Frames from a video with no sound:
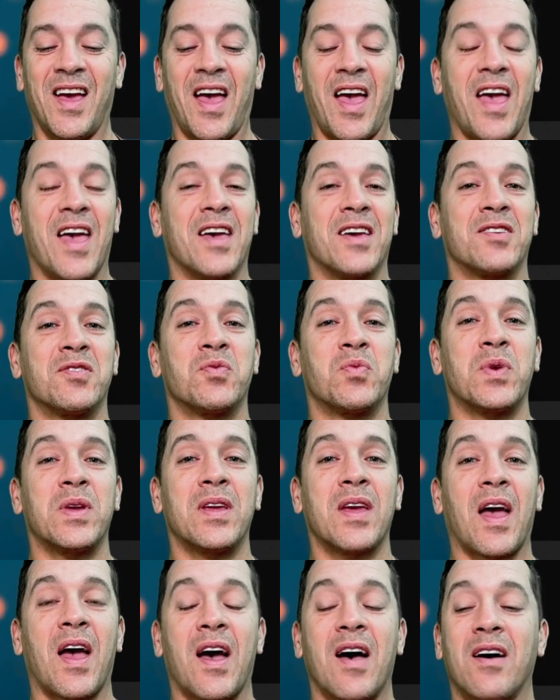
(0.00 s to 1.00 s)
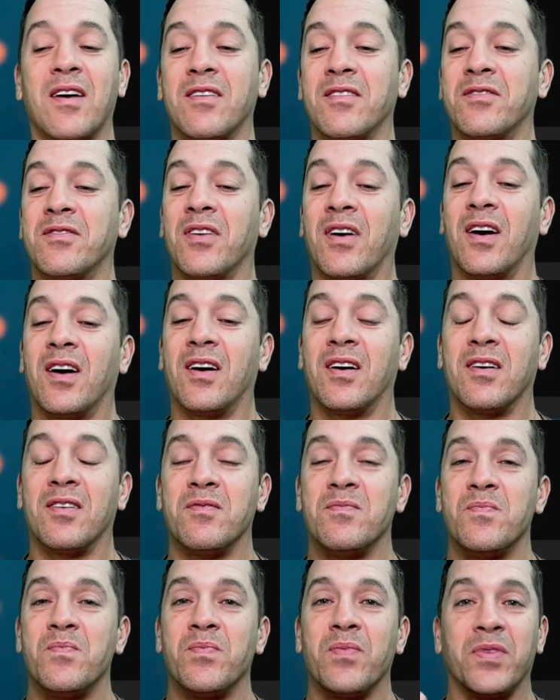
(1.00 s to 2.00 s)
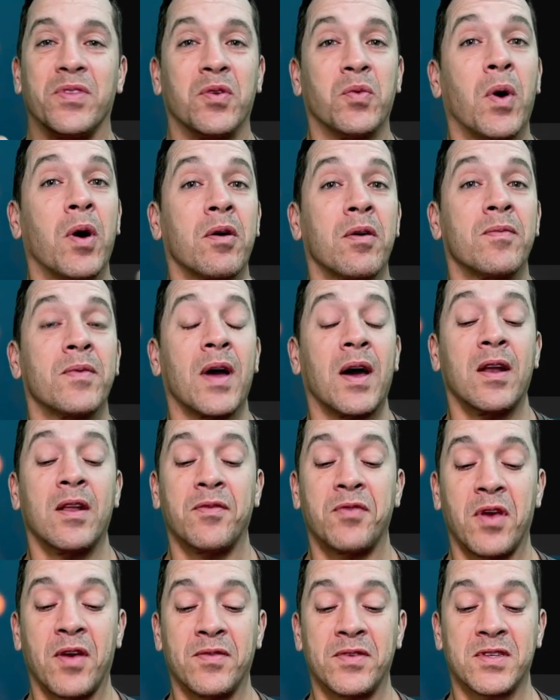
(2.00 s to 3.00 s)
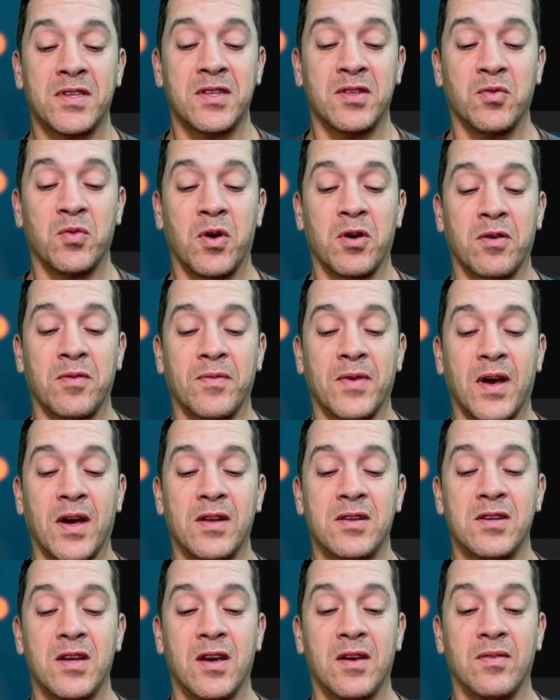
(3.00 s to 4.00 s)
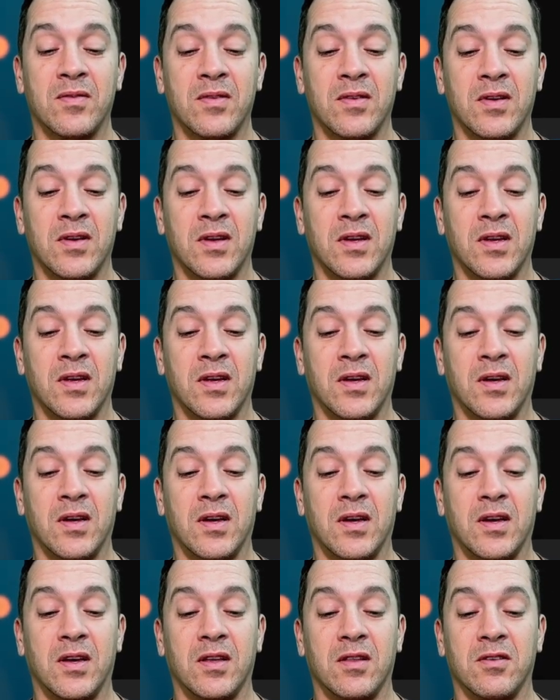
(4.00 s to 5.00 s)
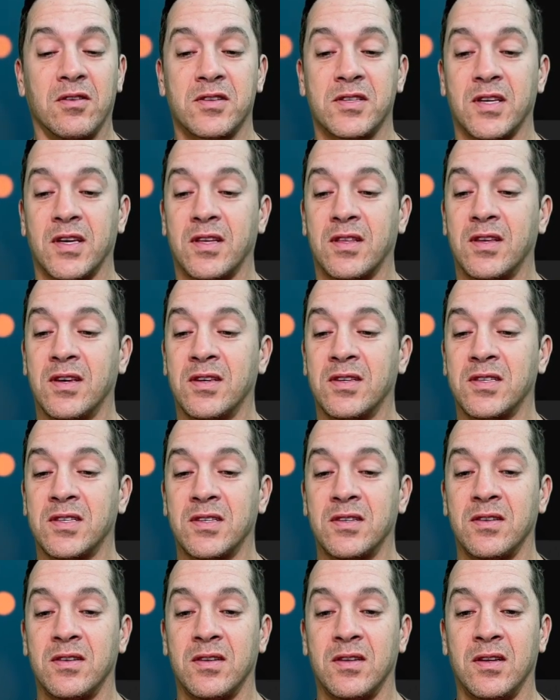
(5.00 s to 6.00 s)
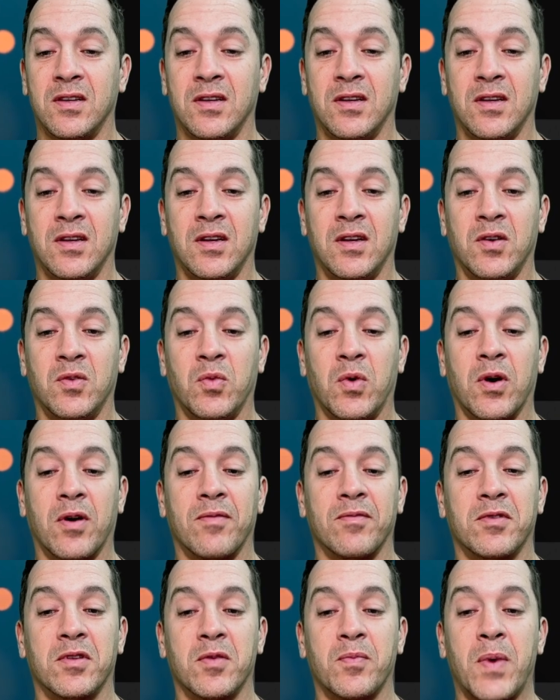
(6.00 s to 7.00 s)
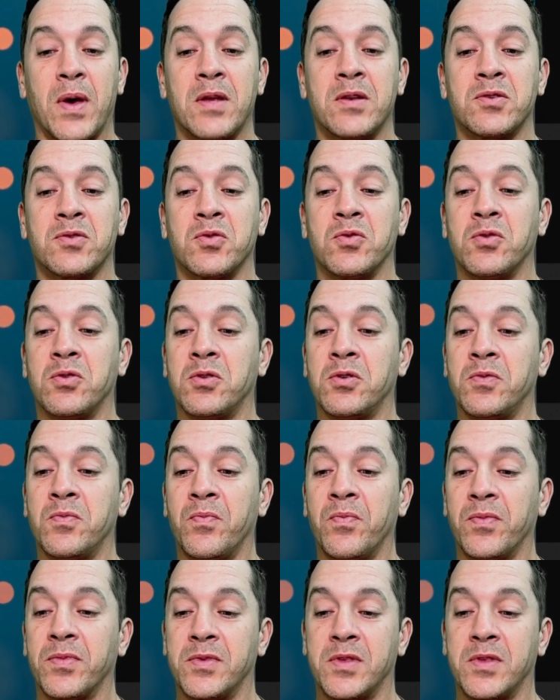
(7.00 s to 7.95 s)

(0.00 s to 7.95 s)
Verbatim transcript: And we have um, the welcome guide. If you haven't seen the welcome guide yet, it looks like this. Welcome to the pen tool.